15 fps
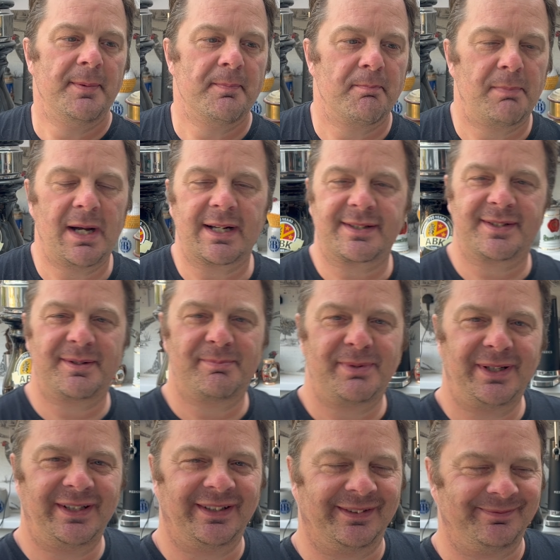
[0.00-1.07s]
Back to the
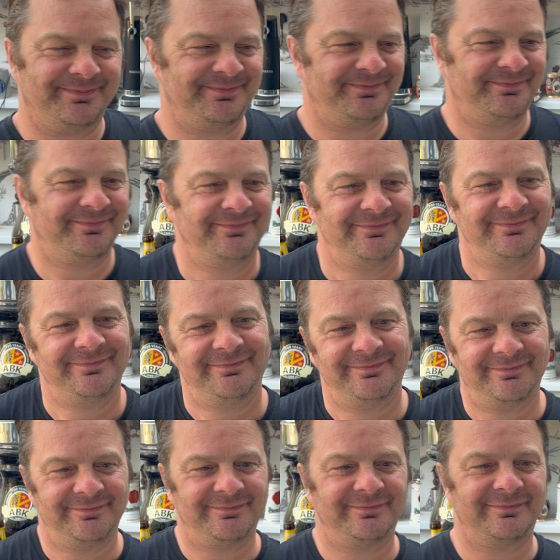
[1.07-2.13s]
beer.
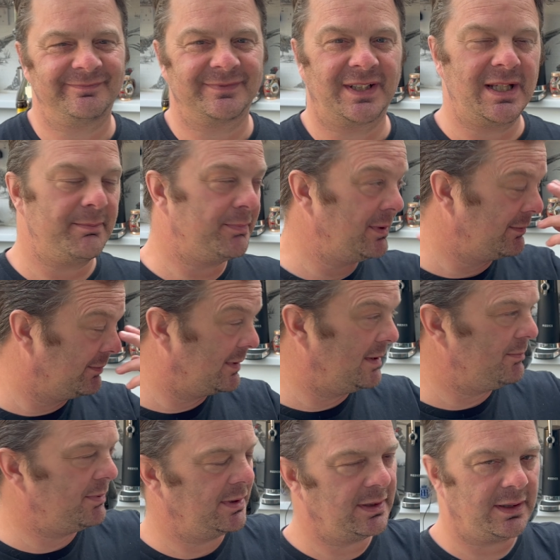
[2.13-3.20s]
Keep you
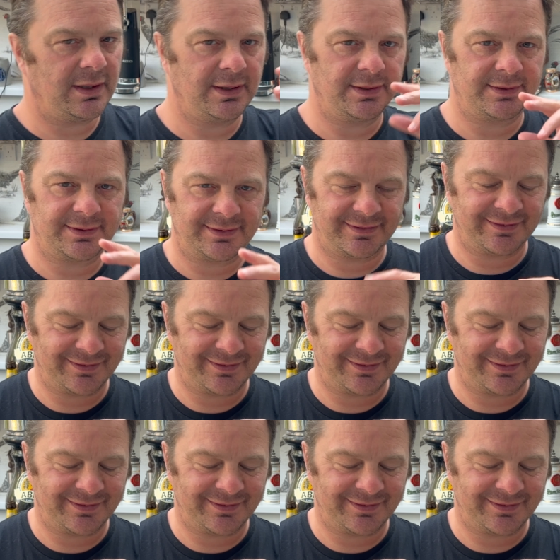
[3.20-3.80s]
keep your eyes.